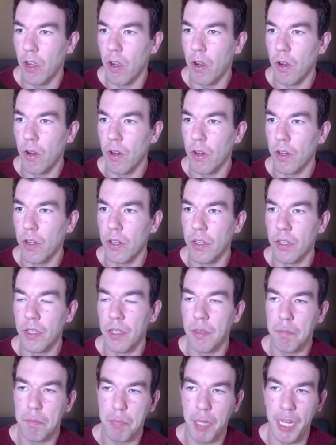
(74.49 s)

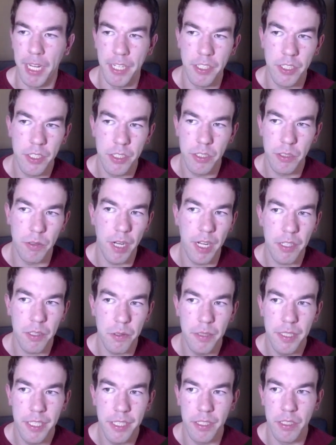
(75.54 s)
our pages
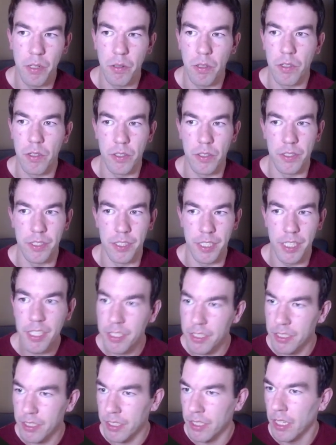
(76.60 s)
directory no longer
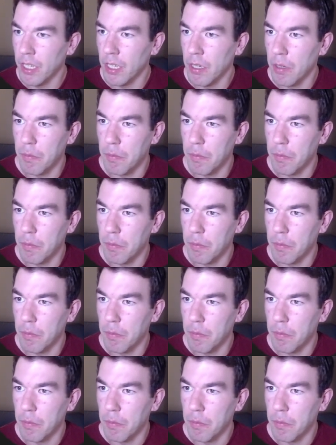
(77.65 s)
exists.